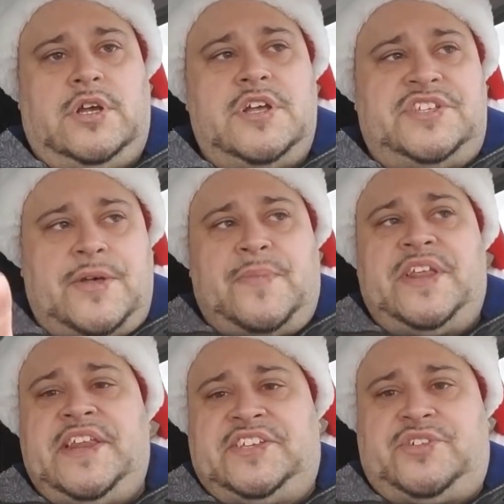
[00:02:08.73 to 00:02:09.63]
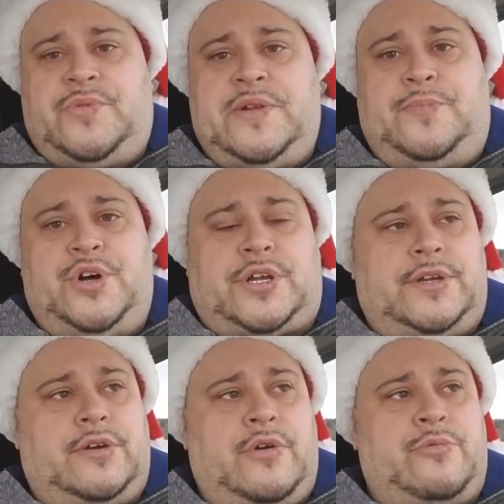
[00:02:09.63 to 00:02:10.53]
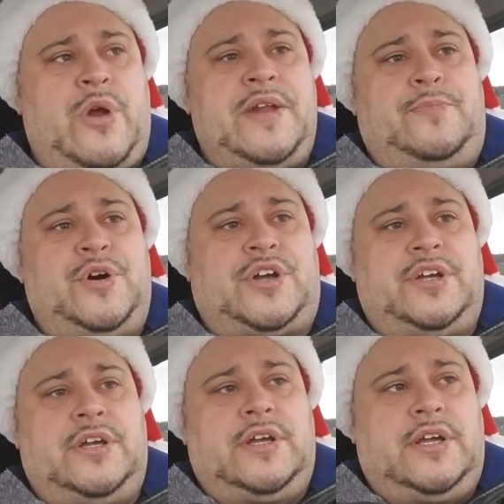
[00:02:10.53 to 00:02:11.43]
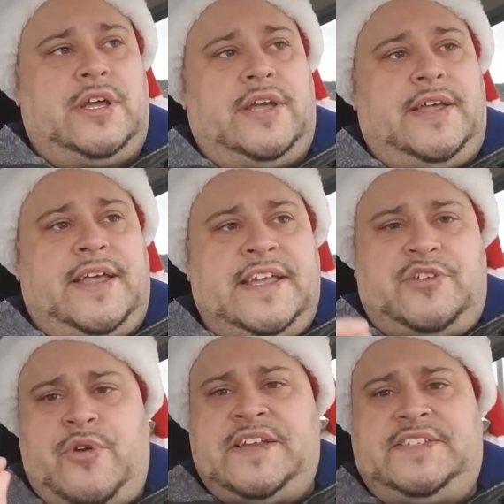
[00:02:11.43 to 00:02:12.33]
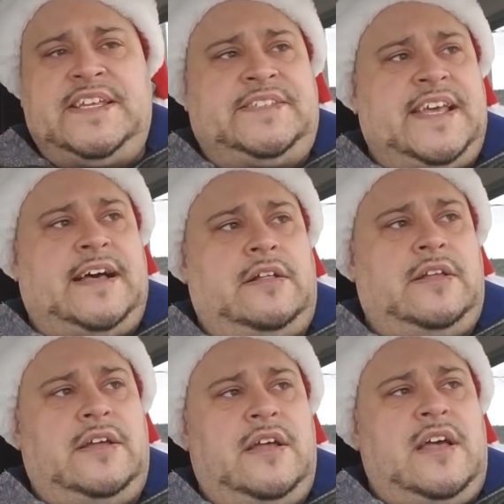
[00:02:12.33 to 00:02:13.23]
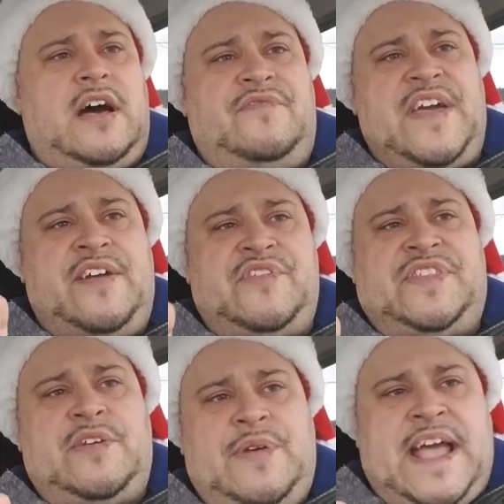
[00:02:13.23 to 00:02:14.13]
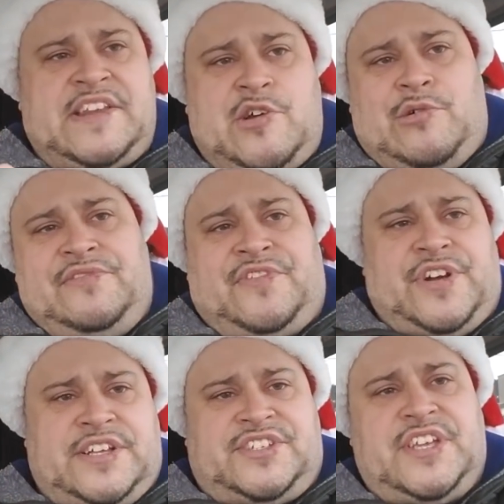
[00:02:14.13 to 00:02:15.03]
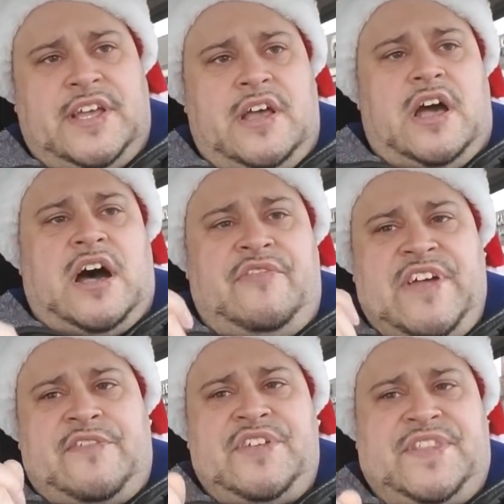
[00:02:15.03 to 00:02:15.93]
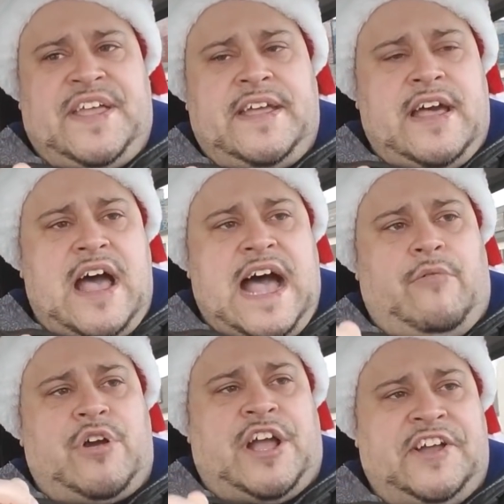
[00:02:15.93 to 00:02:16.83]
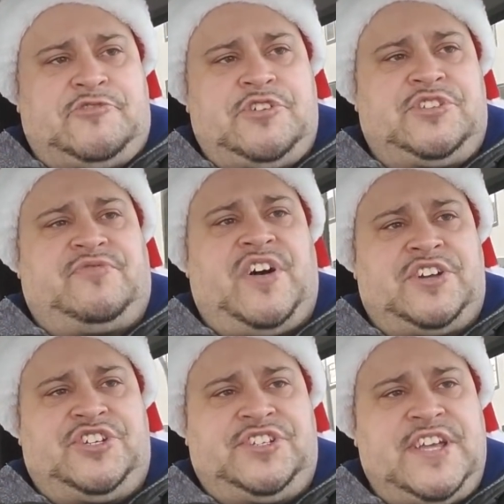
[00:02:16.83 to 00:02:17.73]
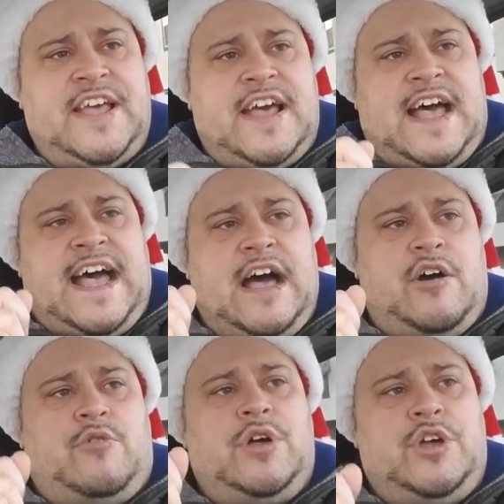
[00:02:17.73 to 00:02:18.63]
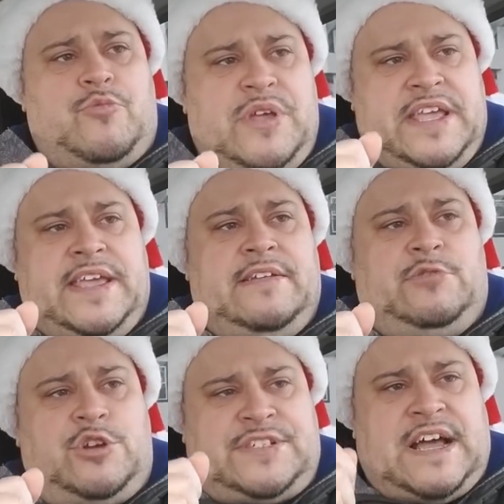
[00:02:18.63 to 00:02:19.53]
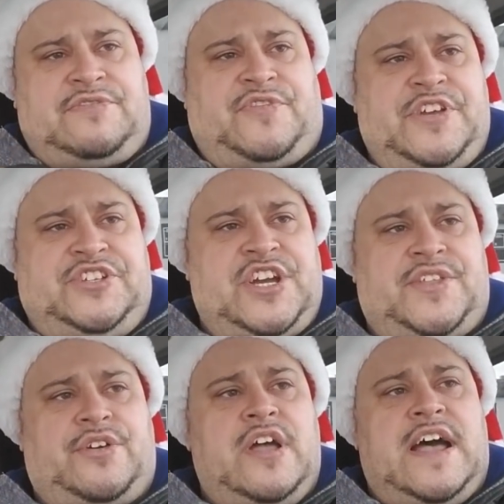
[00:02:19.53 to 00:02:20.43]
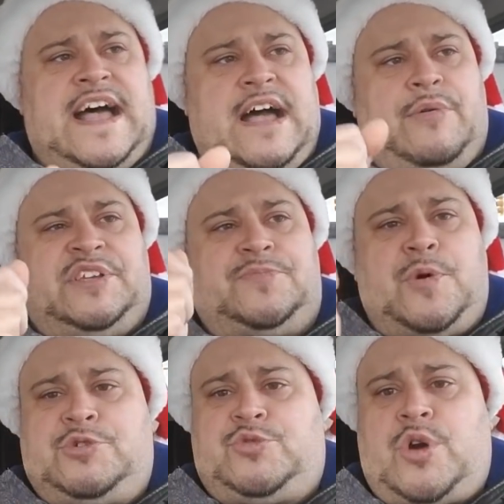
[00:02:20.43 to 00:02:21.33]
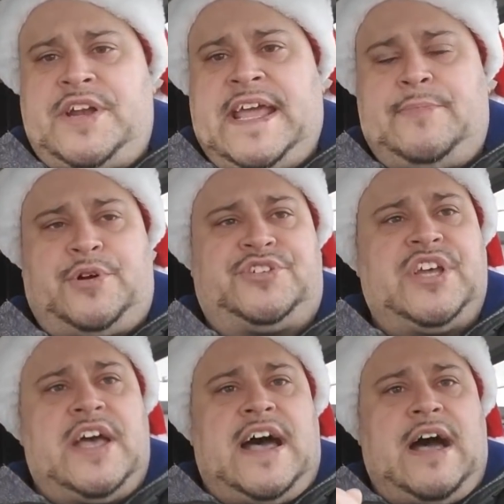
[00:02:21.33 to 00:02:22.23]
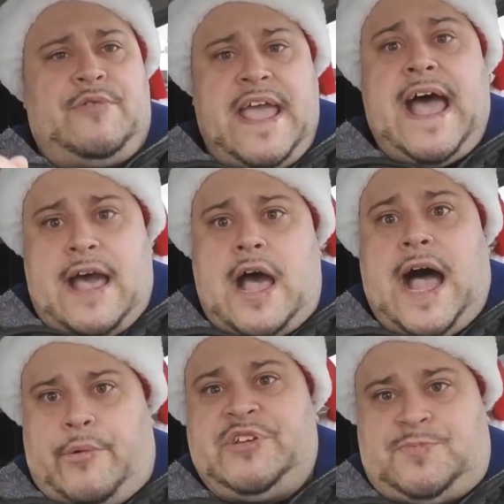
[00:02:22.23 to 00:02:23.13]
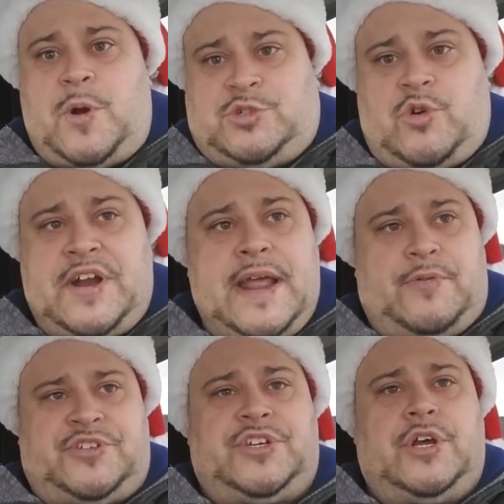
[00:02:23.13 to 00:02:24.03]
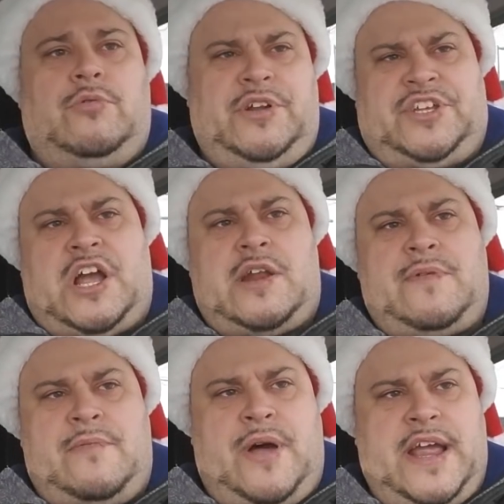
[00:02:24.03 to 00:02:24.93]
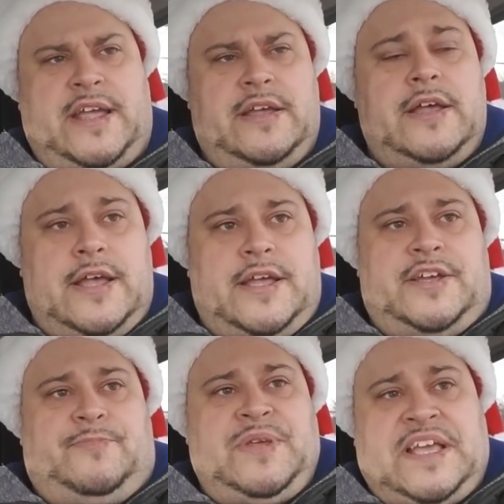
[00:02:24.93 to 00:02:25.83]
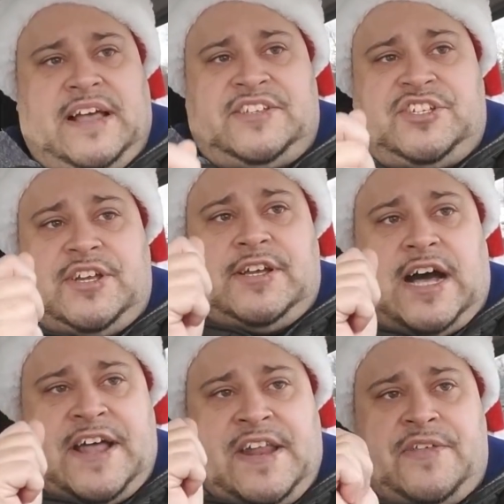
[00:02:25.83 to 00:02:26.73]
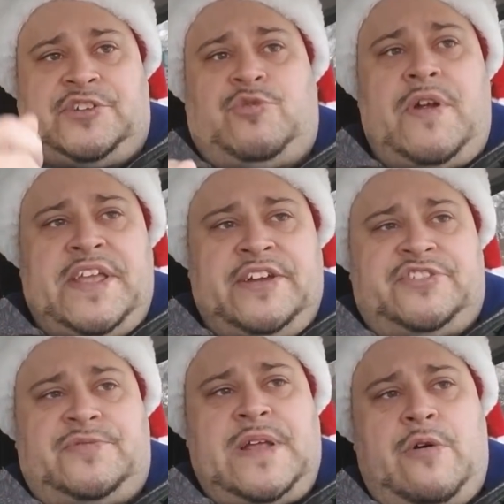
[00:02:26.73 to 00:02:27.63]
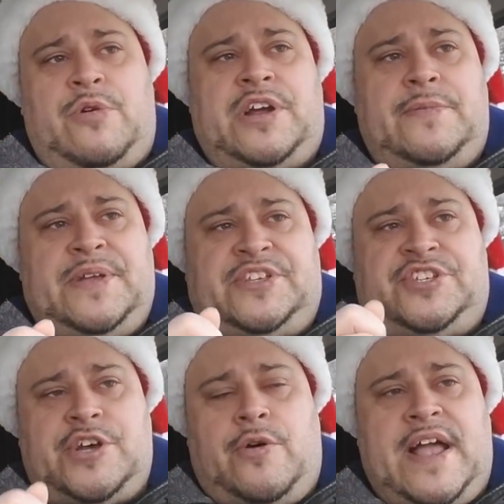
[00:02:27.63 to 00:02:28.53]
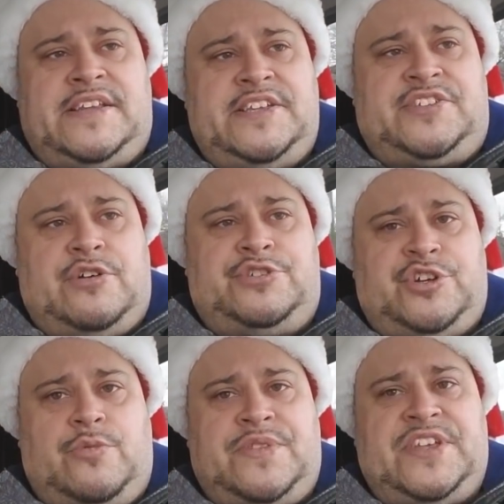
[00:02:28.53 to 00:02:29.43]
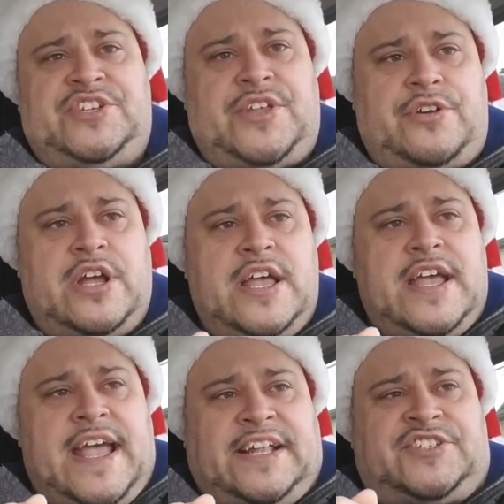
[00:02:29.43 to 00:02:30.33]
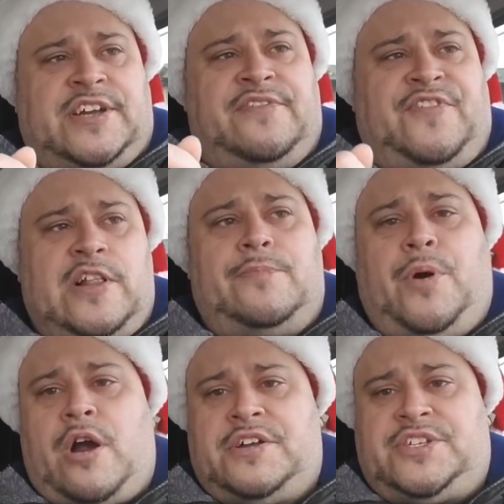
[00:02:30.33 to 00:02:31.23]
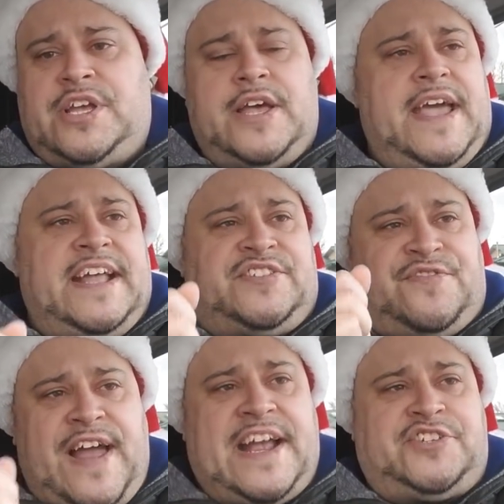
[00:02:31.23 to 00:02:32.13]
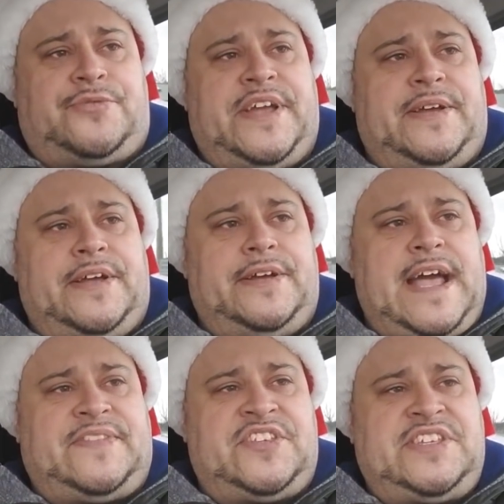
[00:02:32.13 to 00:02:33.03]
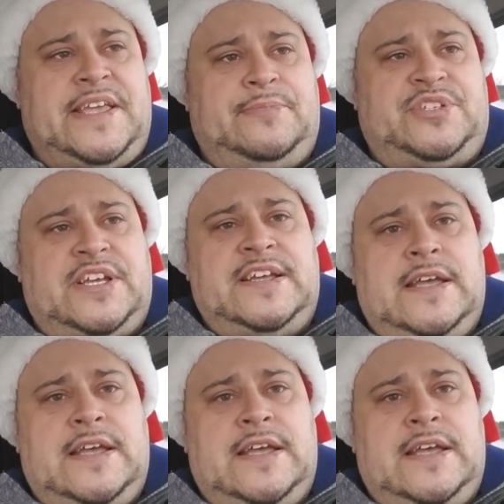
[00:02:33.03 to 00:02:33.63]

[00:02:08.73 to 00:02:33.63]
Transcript: Somebody needs to write a book in great detail of everything we had going for us, of everything, how our countries functioned, how we looked out for each other, how we spoke to our neighbors, how we spoke to our neighbors. What are you talking about, Mike? Because another 20 years from now, we're going to be so antisocial with each other, it's going to fall apart. It's fracturing at the seams.